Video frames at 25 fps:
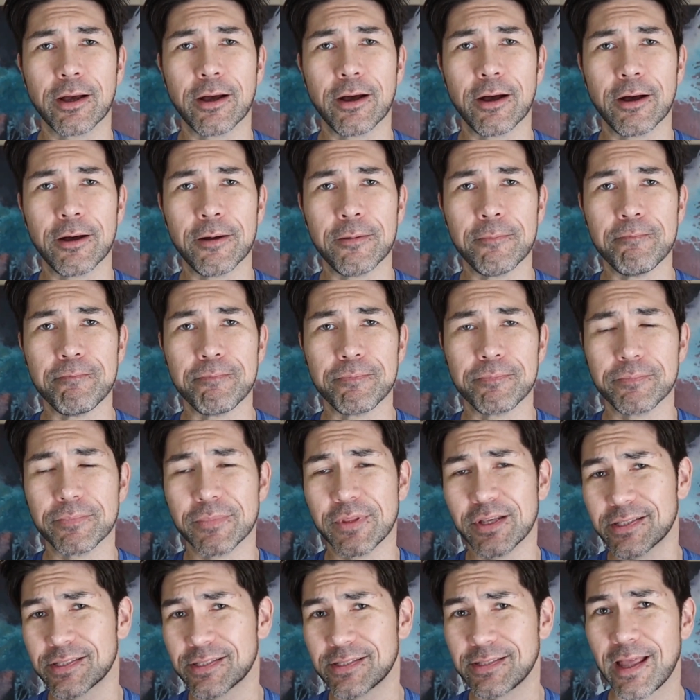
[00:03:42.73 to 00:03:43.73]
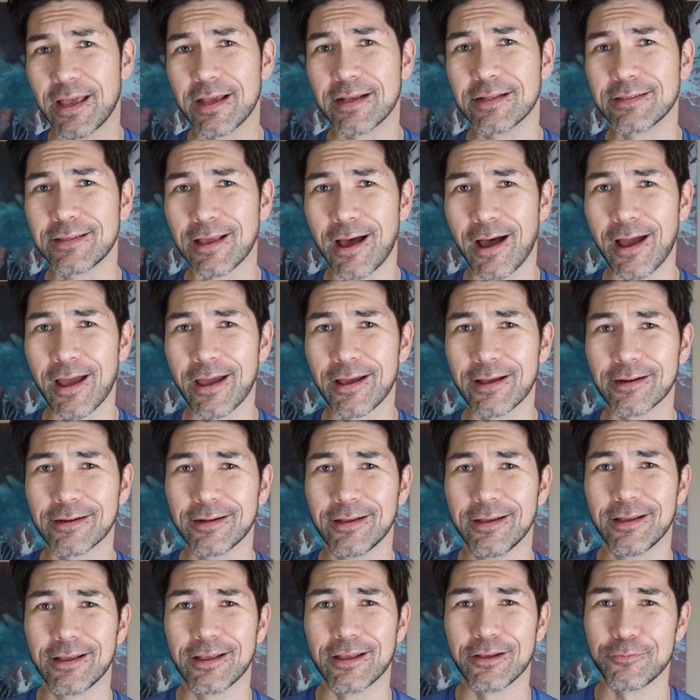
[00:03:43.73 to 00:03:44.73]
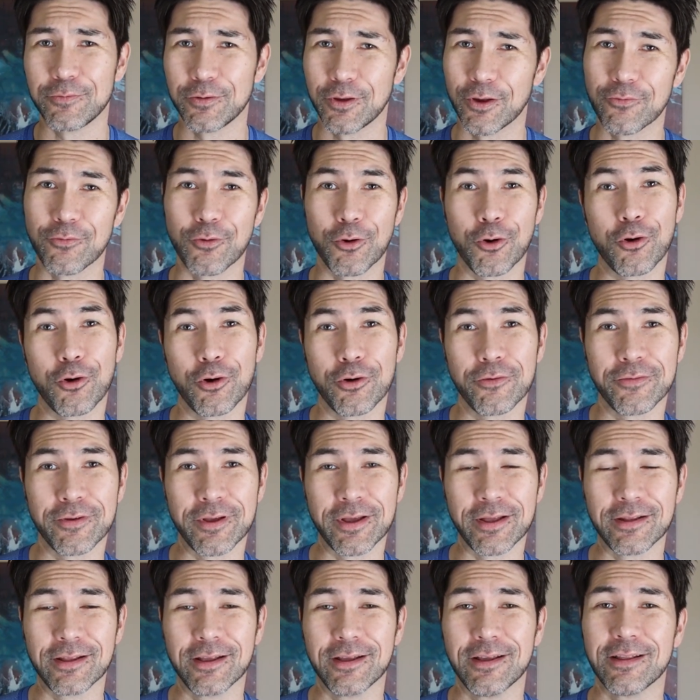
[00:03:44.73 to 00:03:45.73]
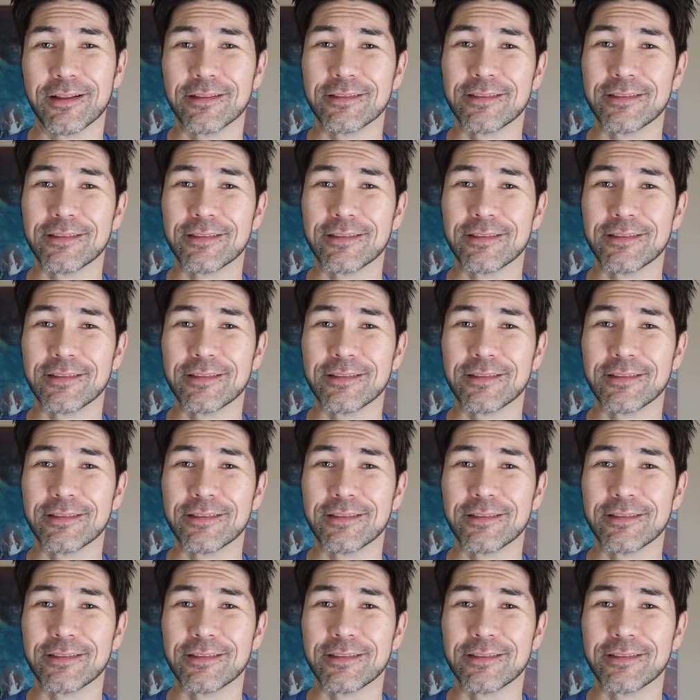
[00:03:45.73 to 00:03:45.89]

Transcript: Um, the snake diet, if you ever heard of it,